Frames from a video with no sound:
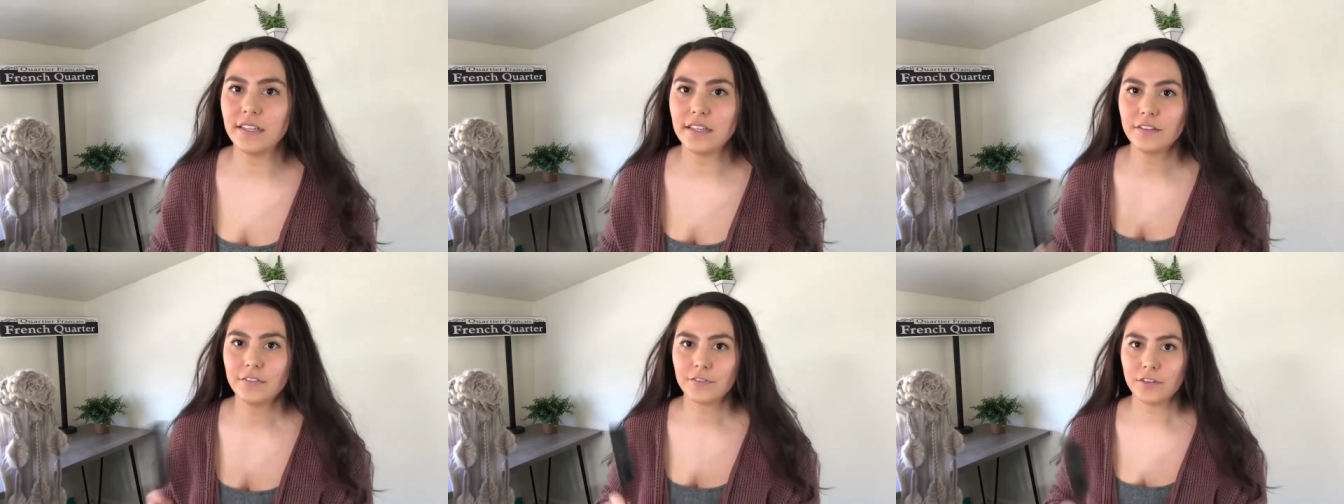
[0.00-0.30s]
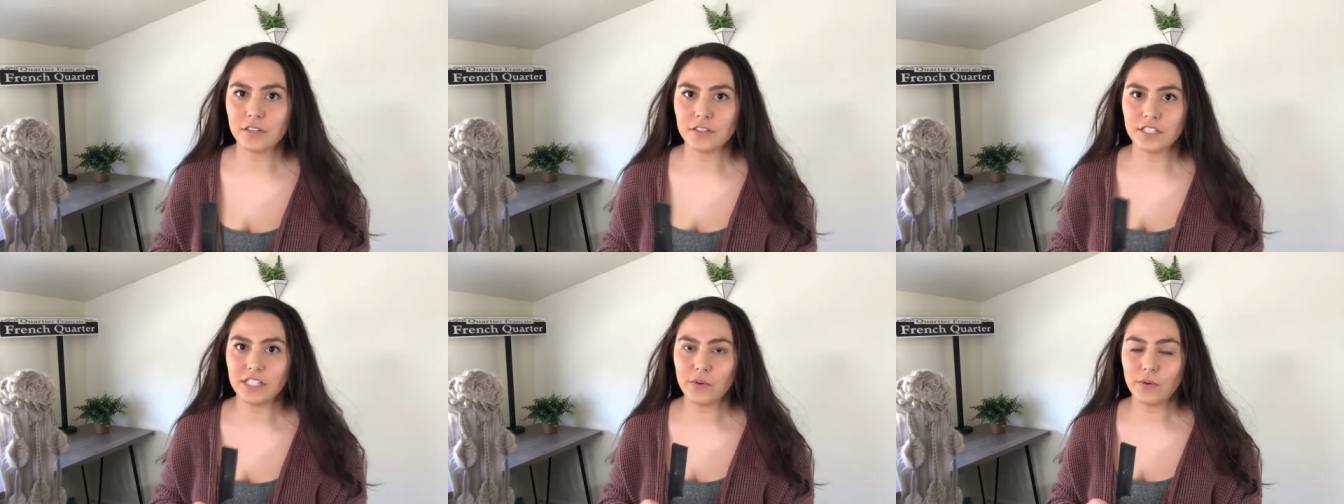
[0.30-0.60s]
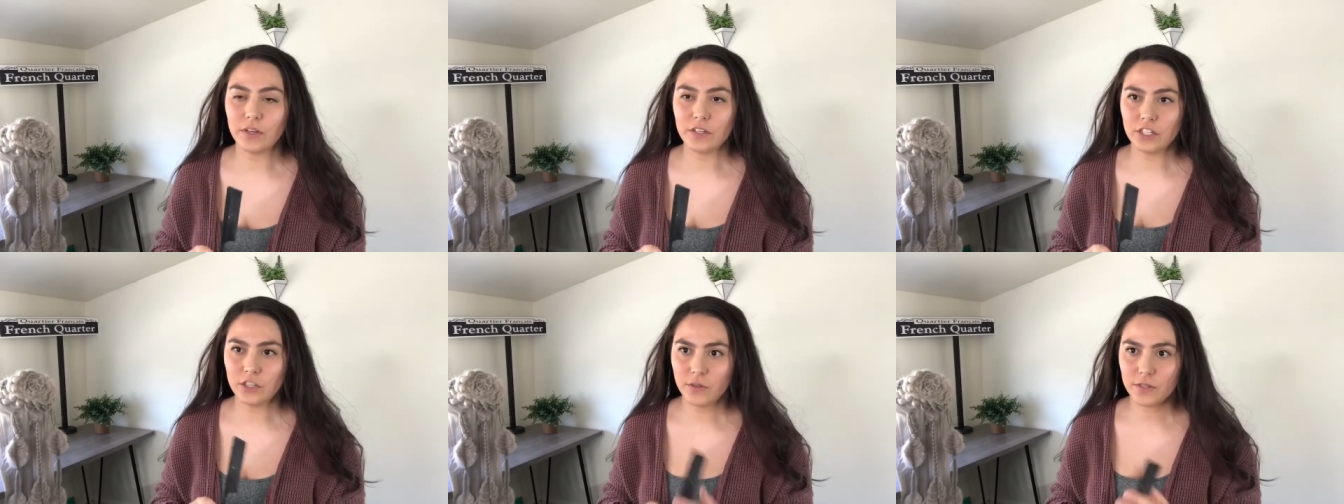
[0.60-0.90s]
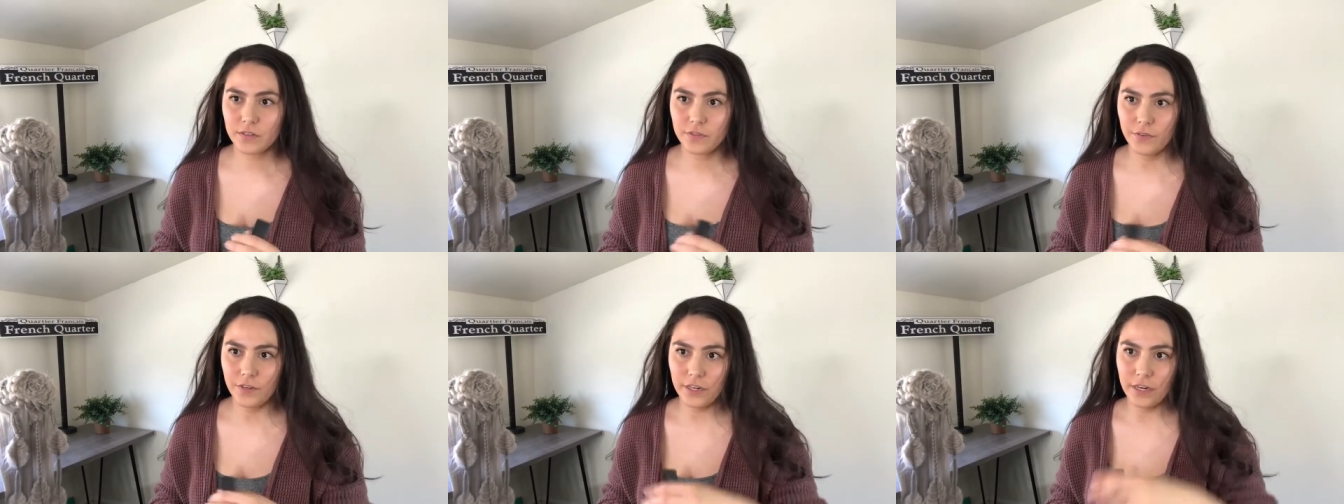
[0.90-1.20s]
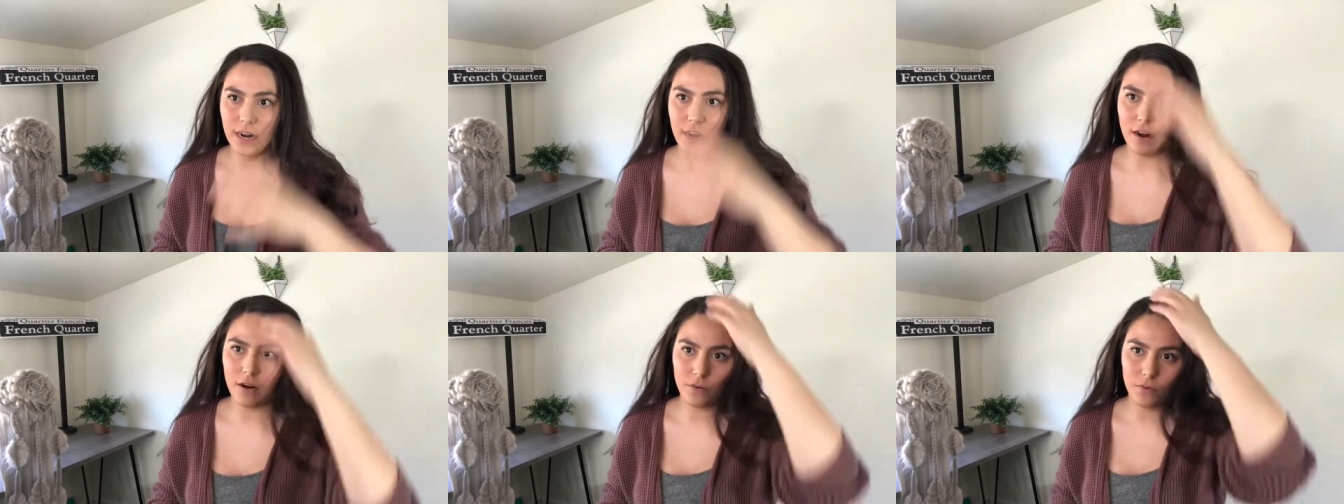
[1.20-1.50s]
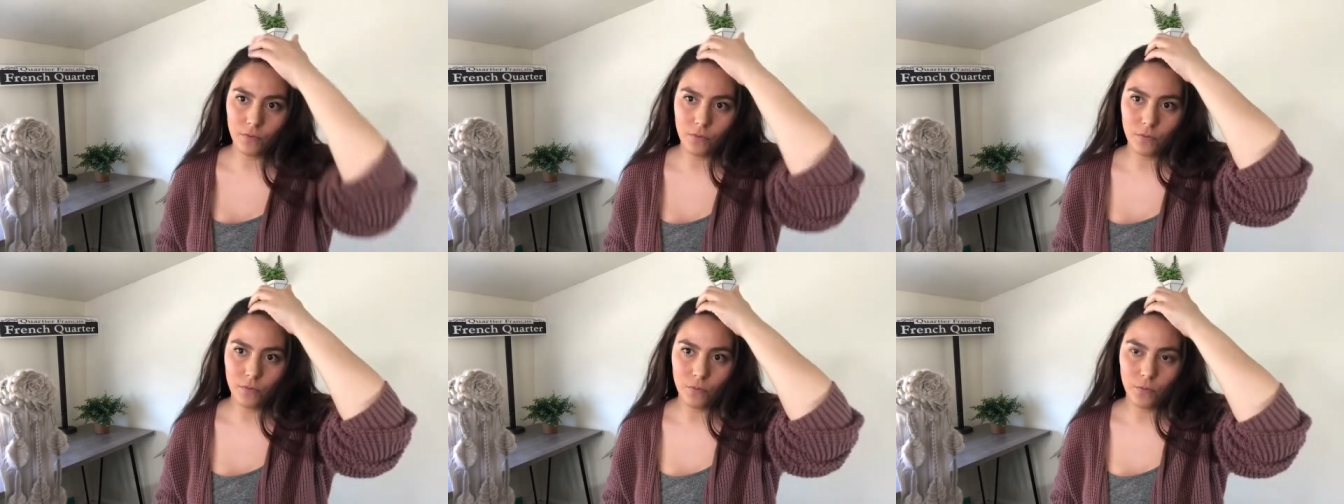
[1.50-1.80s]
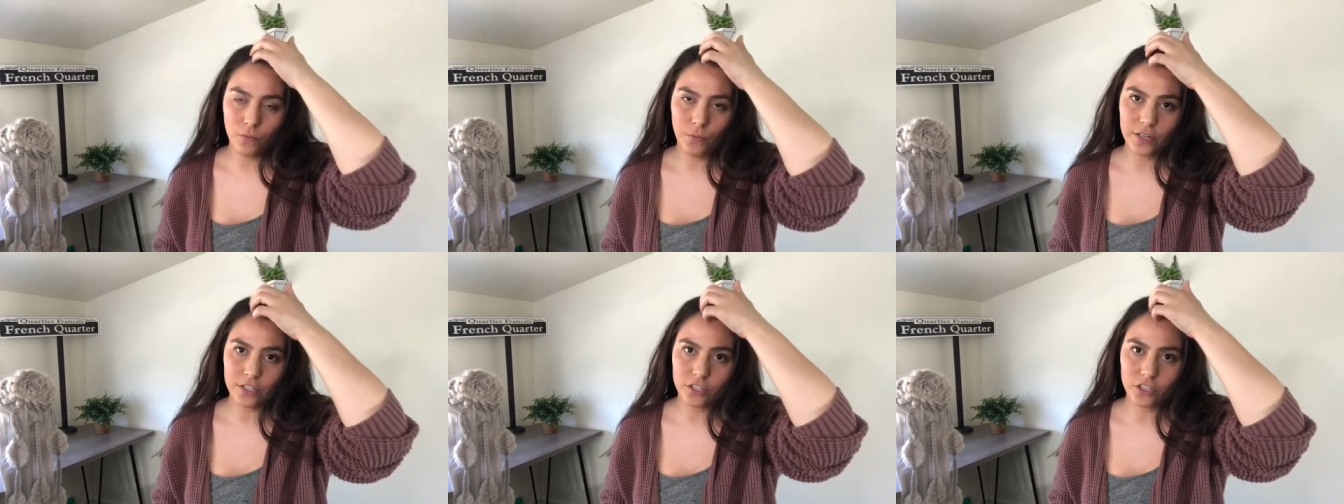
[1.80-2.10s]
the first thing you want to do is figure out
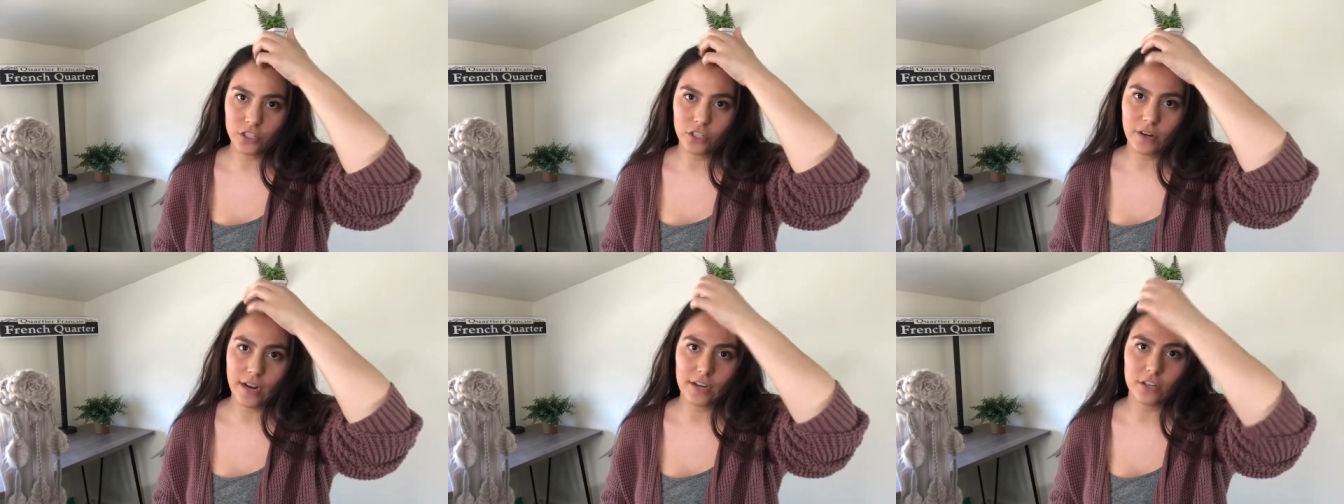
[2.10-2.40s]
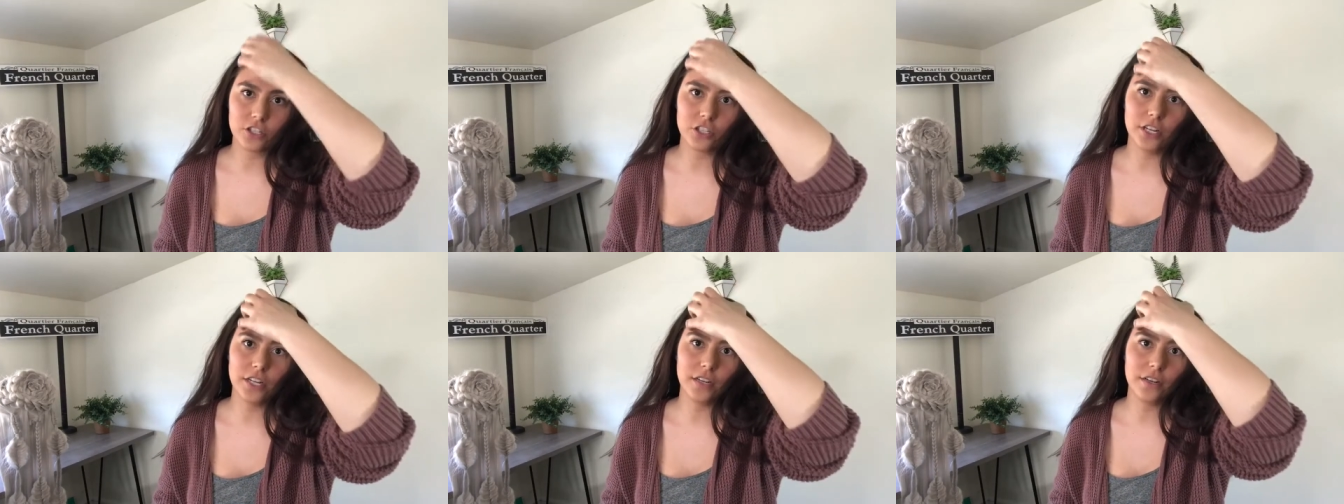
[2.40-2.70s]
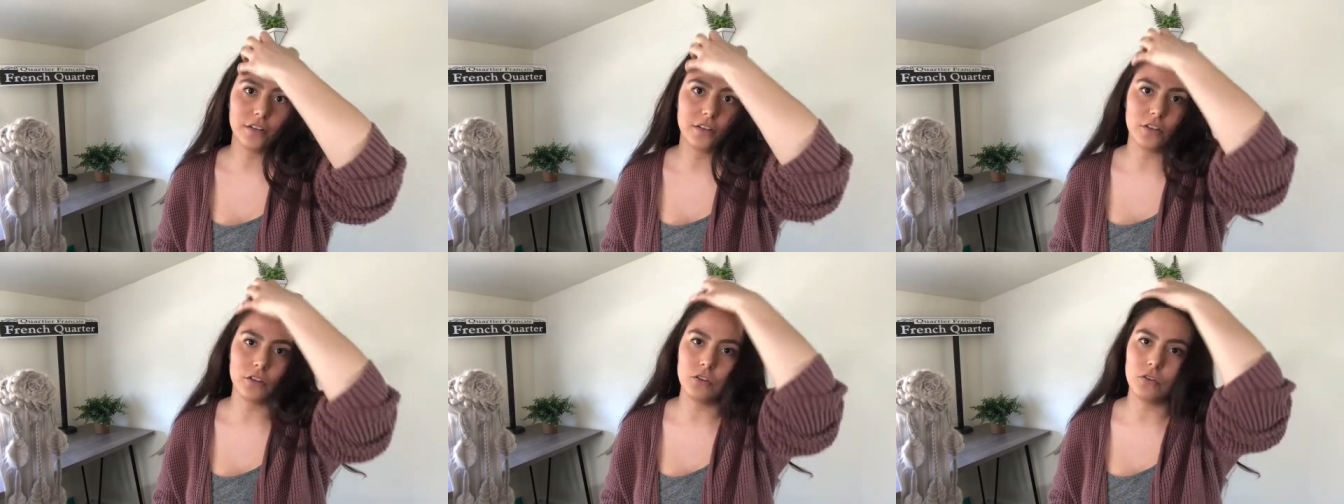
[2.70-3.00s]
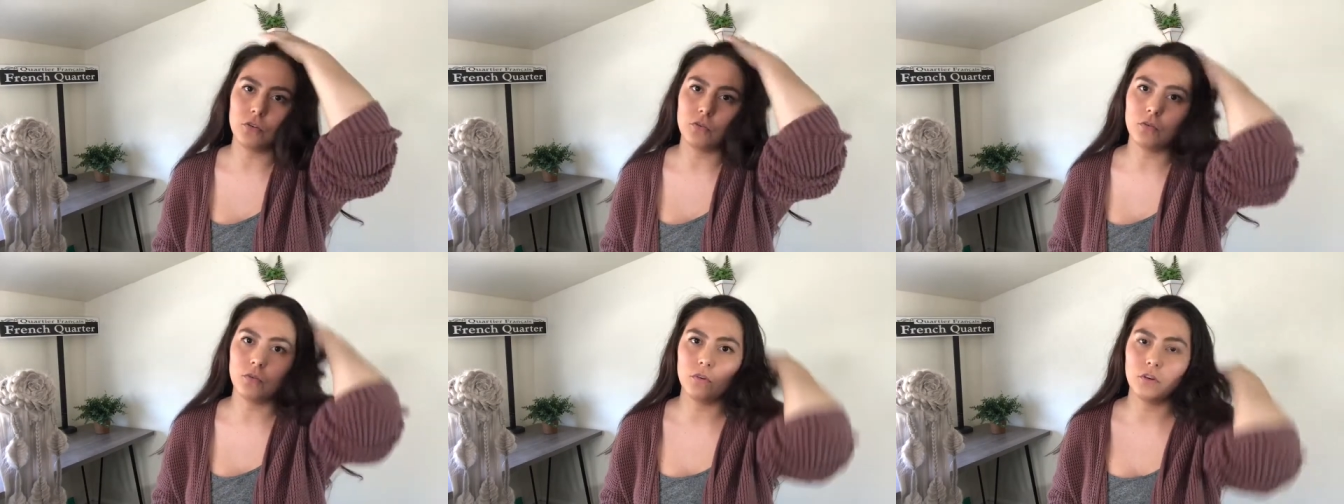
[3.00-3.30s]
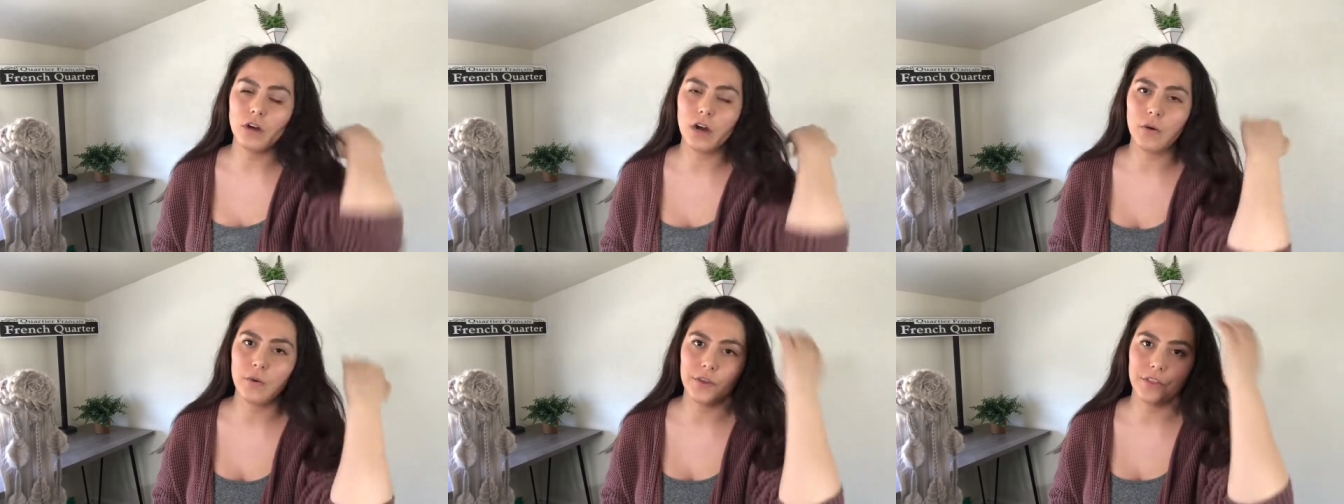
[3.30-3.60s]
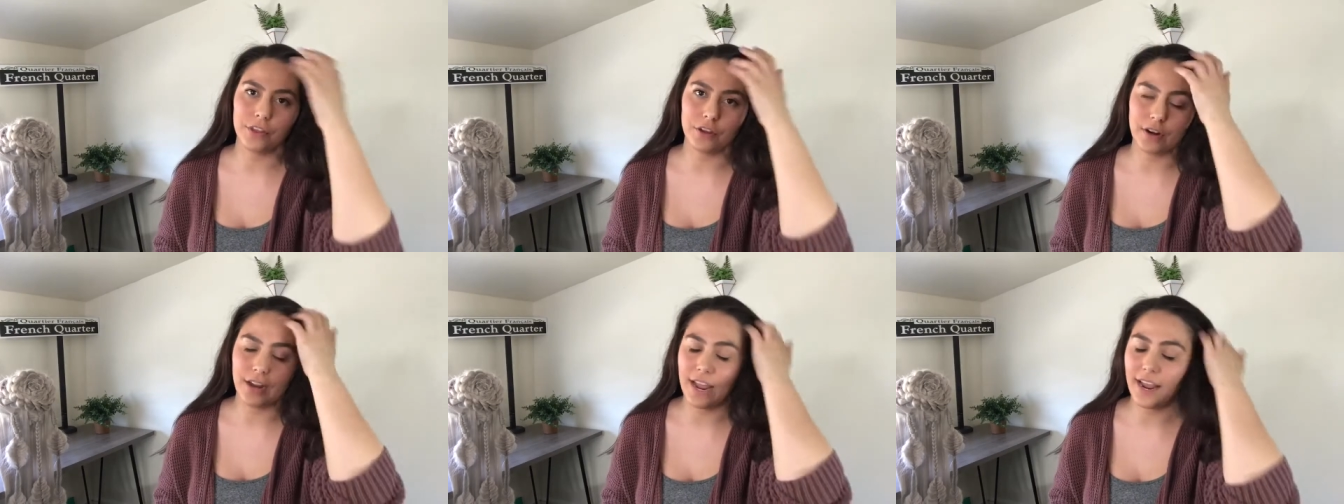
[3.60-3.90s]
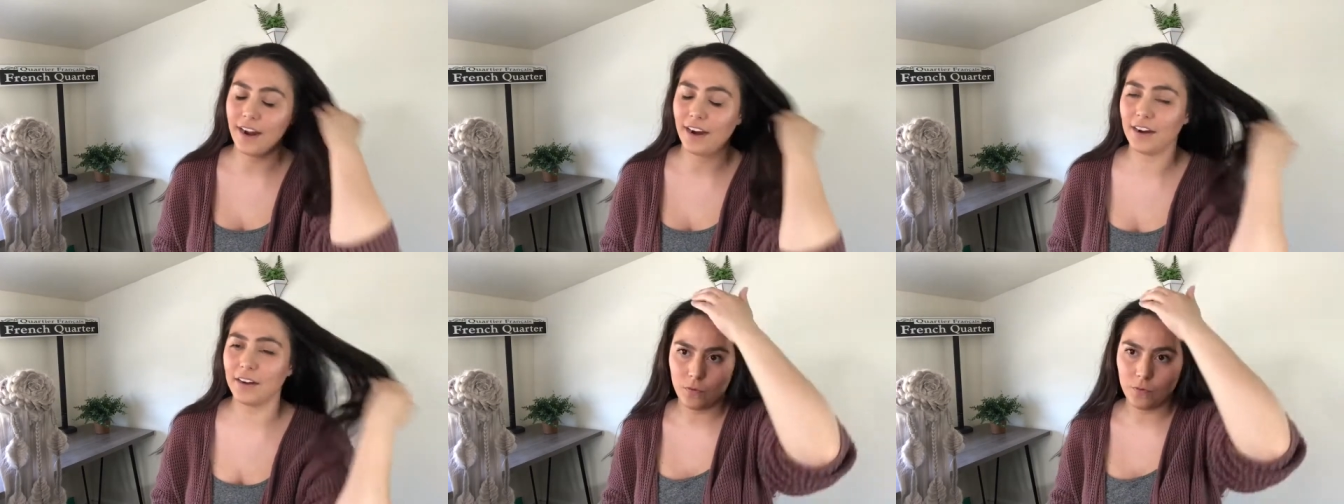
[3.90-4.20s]
which direction you go with your hair.